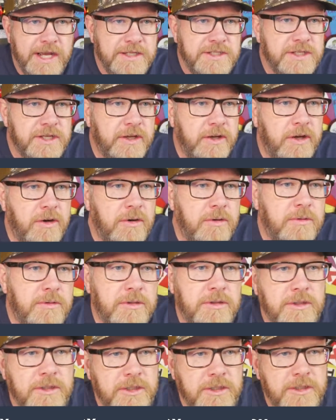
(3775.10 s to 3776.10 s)
So
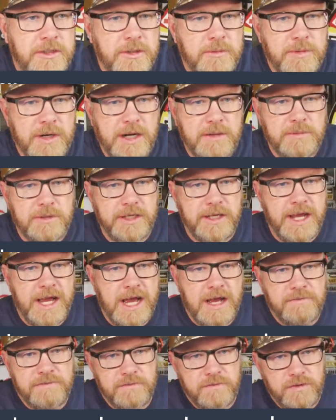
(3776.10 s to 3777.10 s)
probably
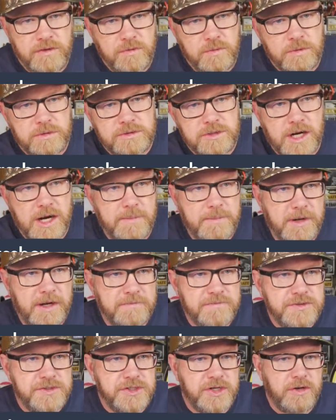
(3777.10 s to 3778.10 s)
half of you will drop off
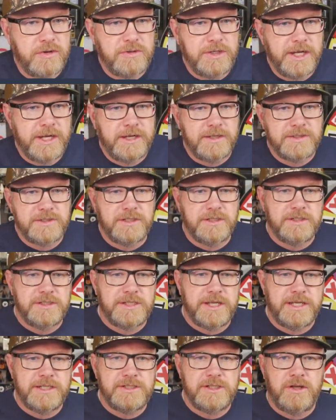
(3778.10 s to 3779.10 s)
the show now since
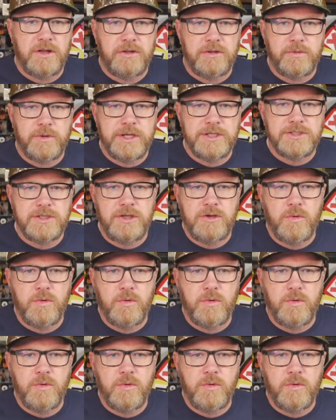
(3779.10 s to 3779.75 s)
that's the only reason you